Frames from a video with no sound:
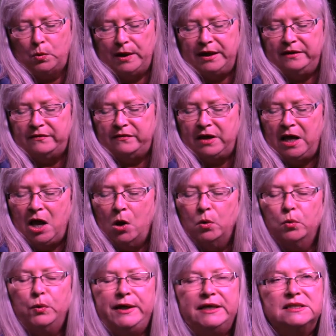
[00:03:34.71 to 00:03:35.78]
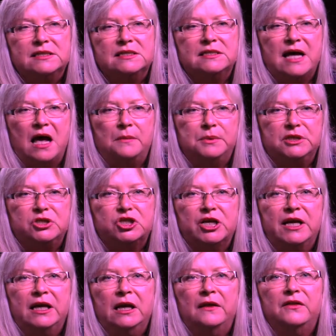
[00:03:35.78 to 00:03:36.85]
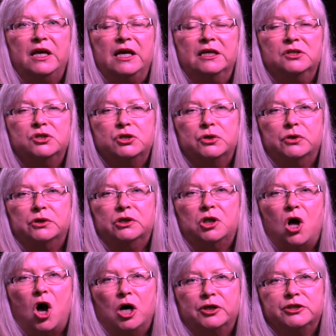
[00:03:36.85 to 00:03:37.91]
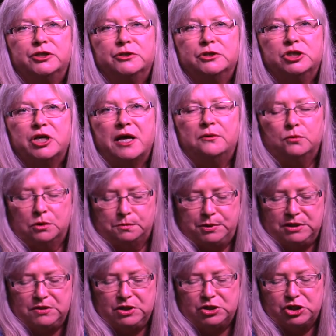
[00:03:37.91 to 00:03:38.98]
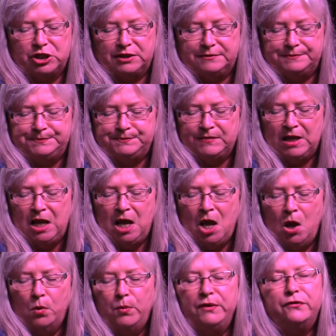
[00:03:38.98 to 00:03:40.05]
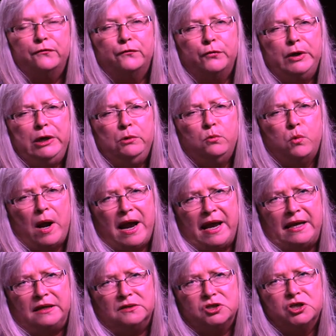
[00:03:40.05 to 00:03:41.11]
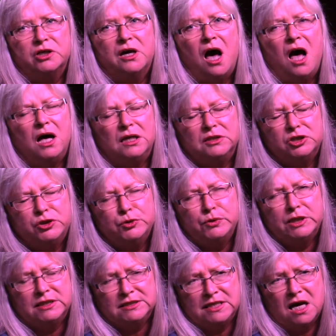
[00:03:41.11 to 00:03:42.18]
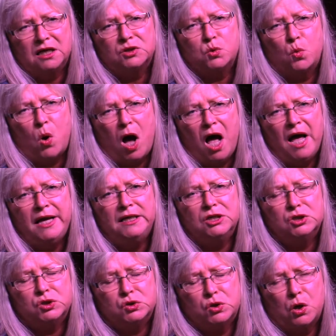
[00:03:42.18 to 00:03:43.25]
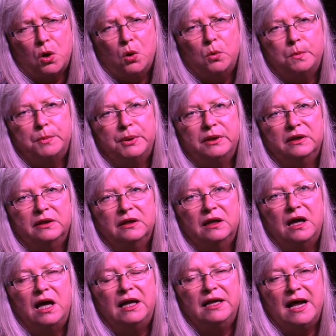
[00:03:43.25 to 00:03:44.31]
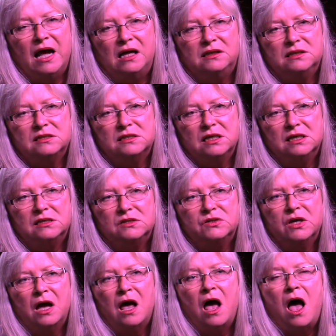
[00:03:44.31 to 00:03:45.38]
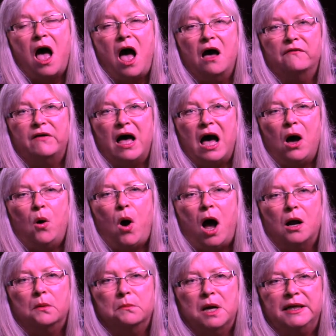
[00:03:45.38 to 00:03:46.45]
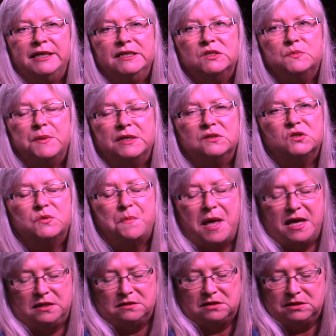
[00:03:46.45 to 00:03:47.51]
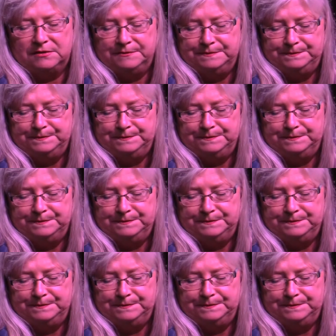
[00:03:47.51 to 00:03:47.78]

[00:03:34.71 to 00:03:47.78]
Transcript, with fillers: with reestablishing the internal auditor general position with free reign to, co to conduct wide scope analysis of how our money's been spent.